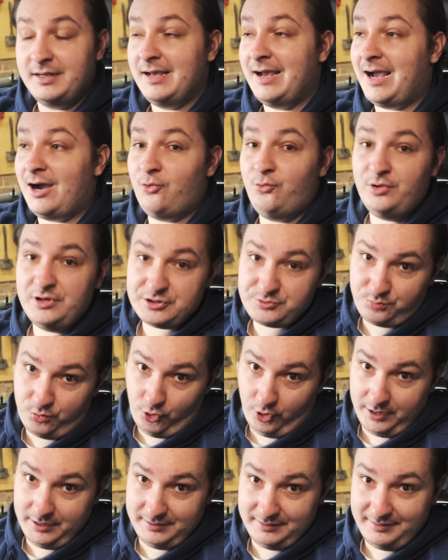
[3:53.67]
at which
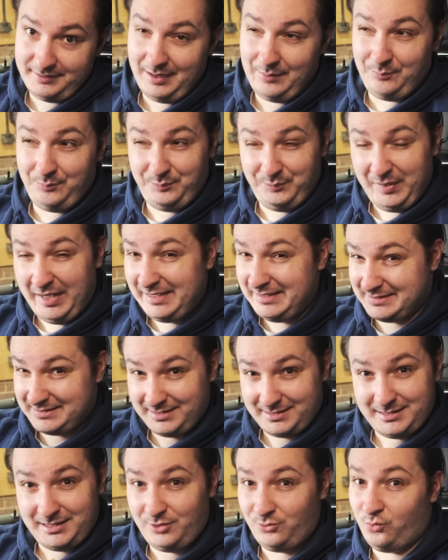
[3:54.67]
point they're
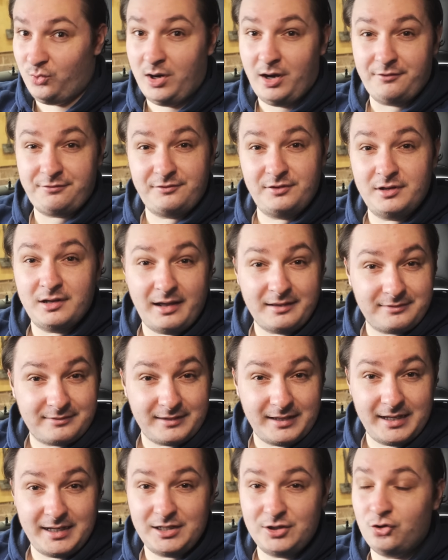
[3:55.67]
basically worth
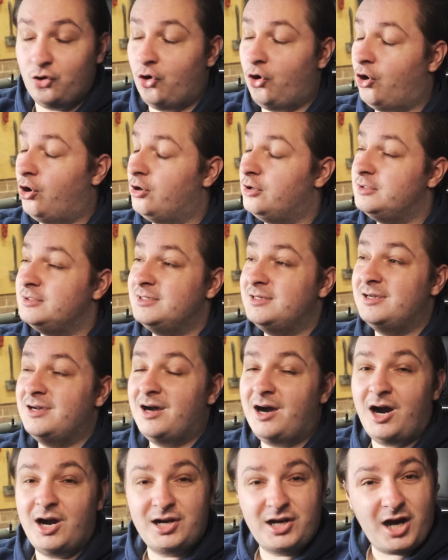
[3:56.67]
nothing or
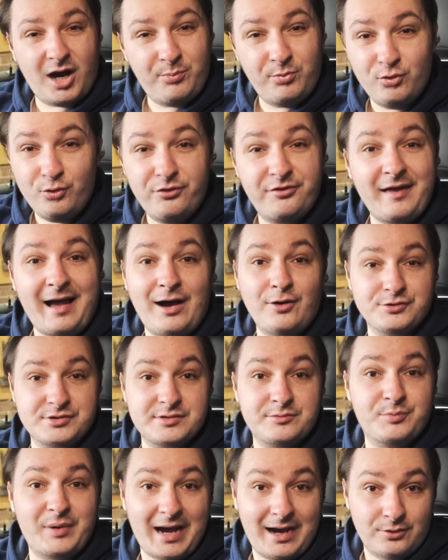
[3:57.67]
a couple
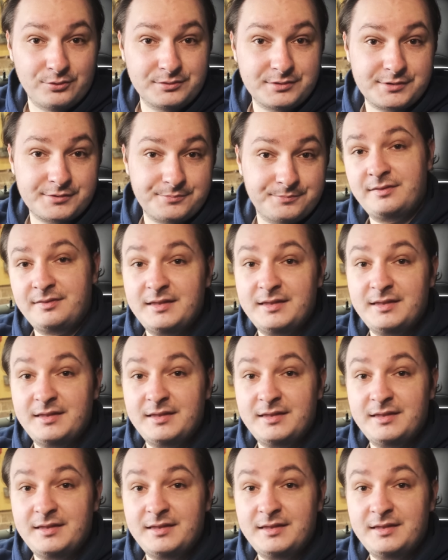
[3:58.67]
£1,000s.